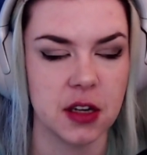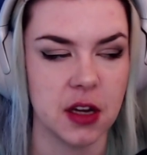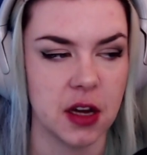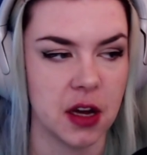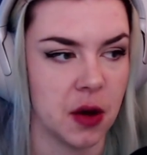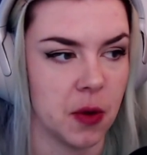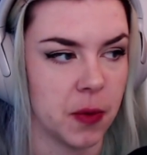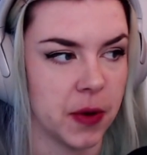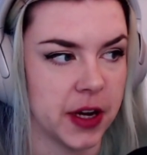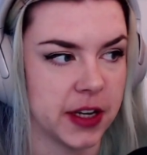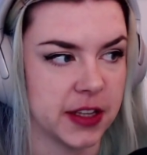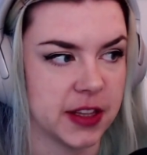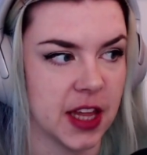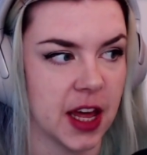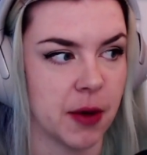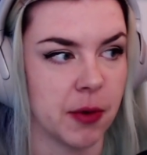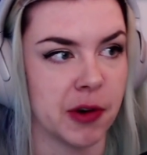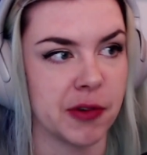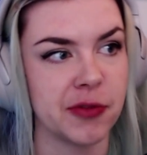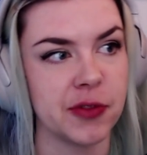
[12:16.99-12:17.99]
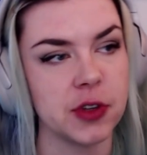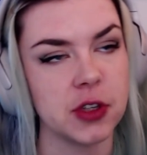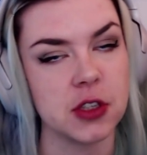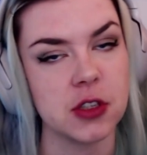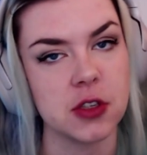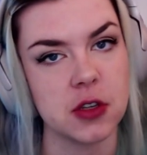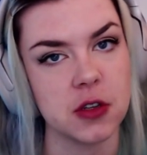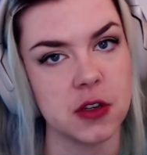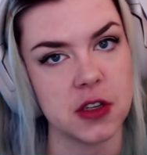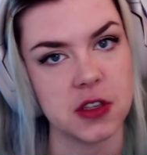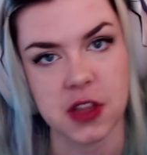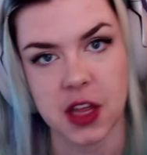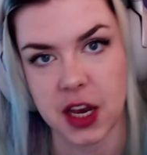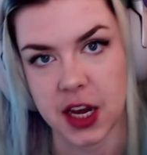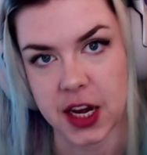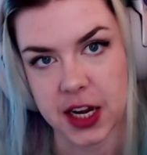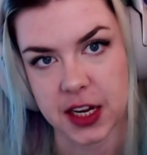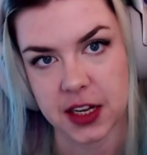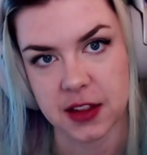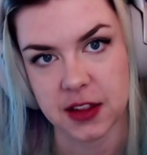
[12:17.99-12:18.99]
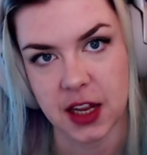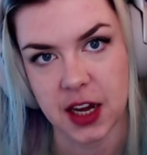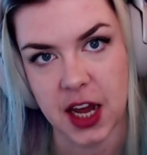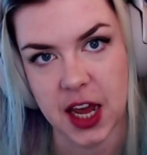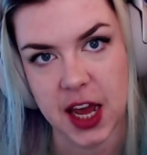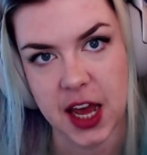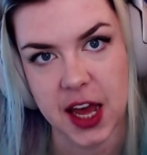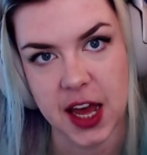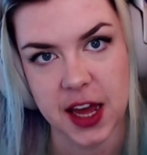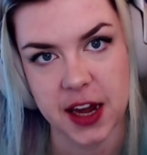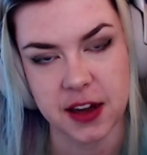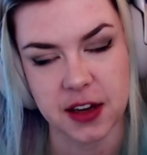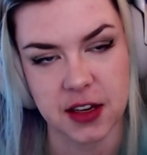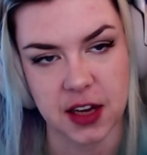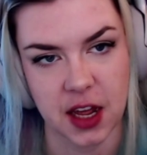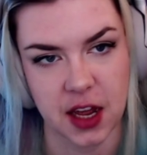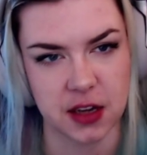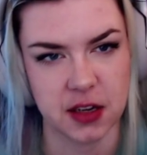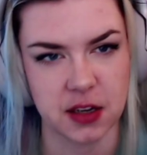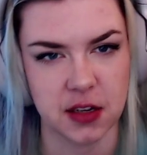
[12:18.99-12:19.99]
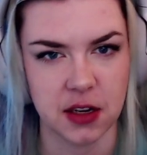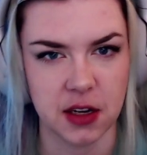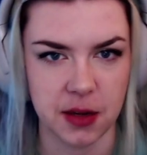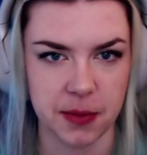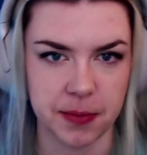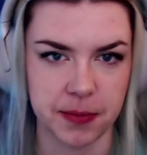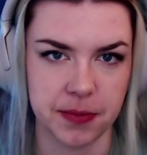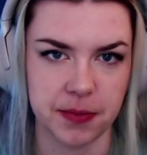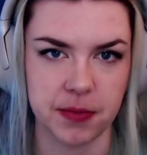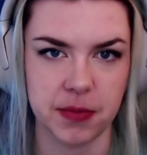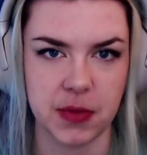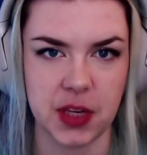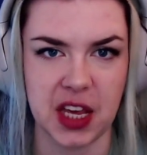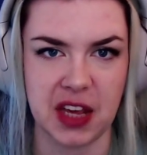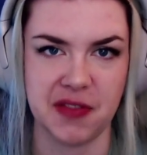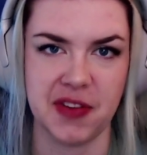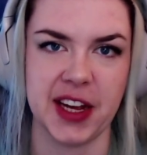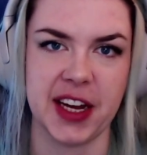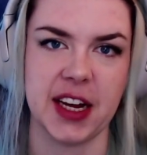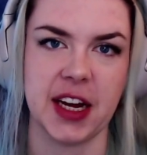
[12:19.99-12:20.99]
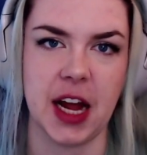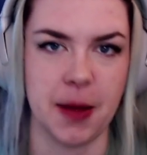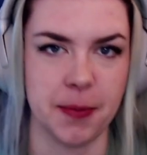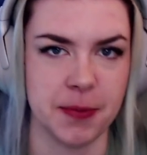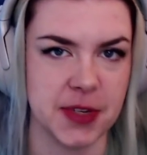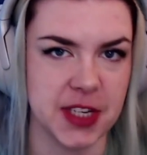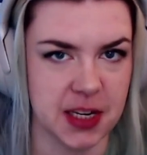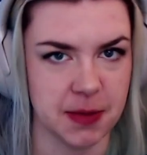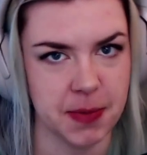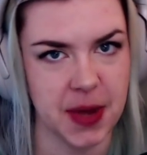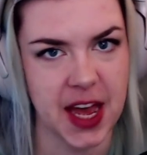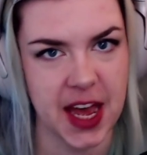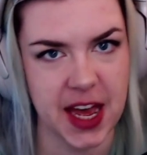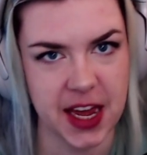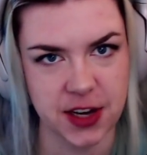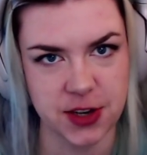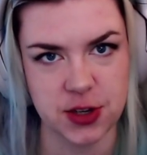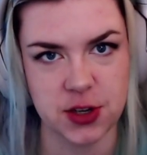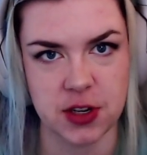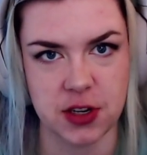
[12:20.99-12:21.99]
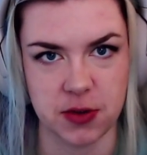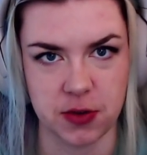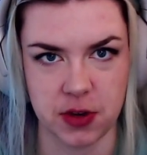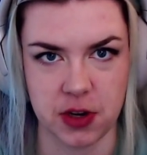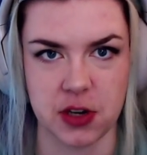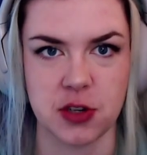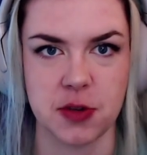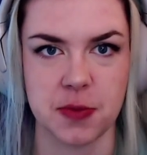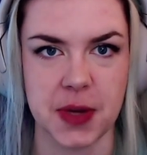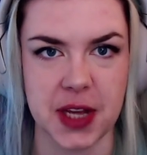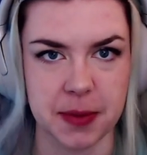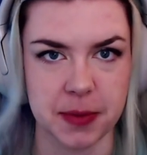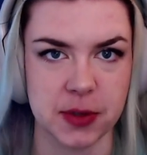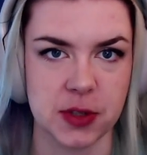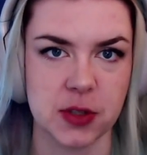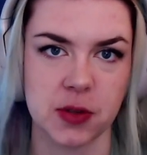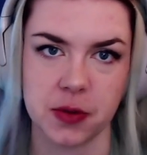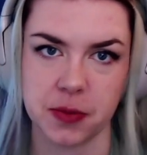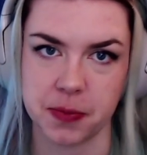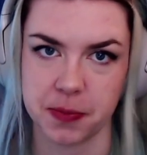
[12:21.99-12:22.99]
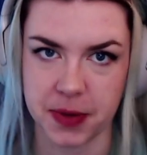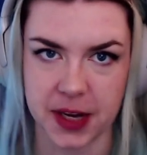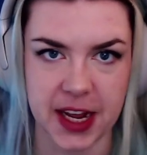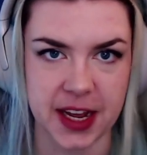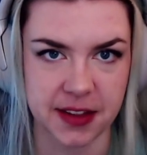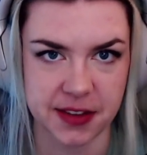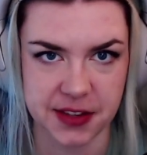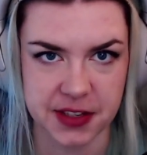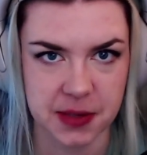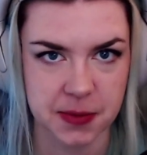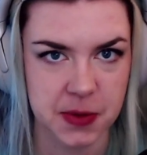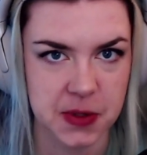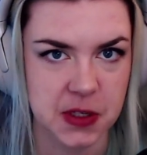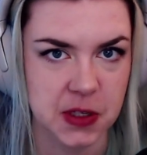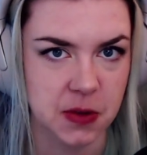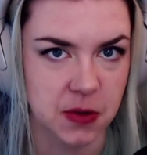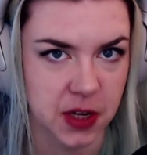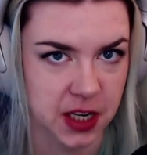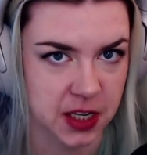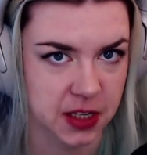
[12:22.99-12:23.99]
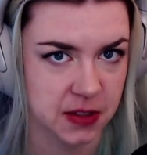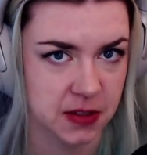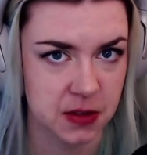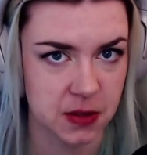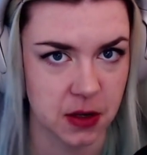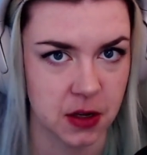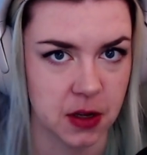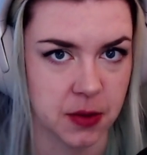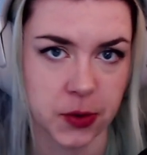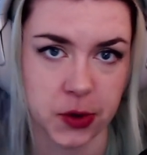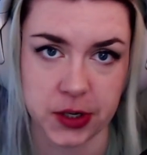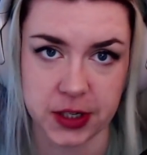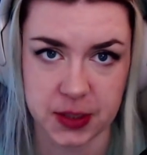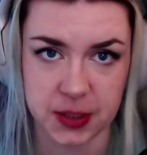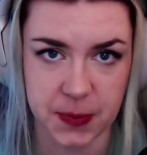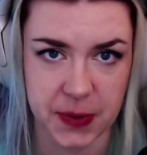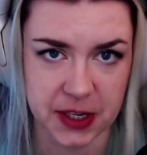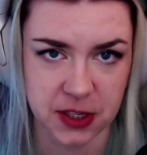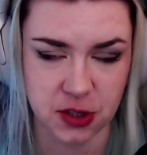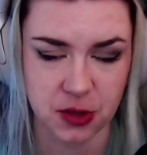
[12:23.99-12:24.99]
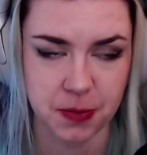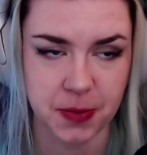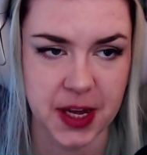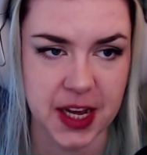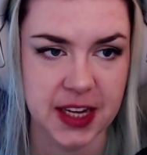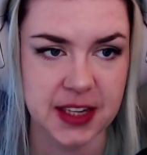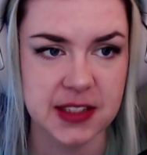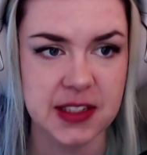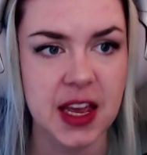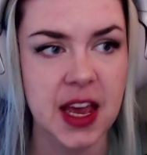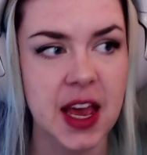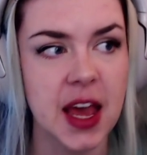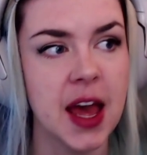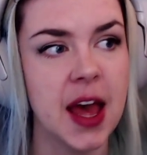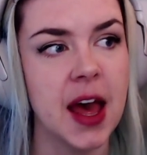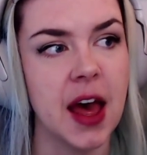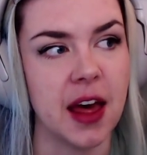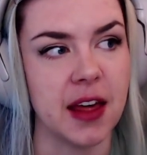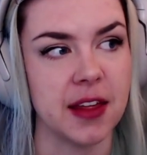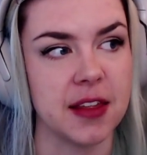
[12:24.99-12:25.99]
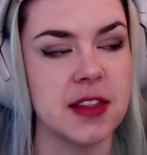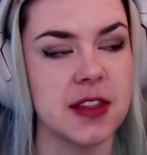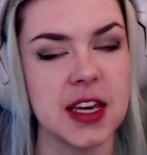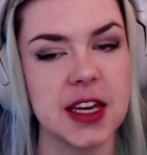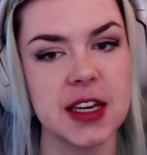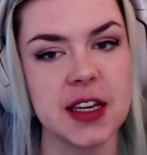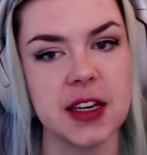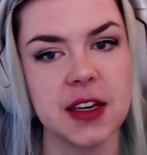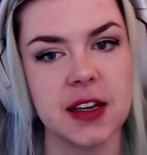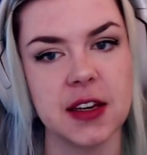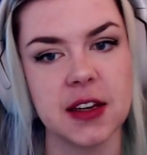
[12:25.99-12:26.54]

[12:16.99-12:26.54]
What that refers to is the link that I had that gave like an update patch in order to be able to play The Sims 2 and install more expansion packs. I think,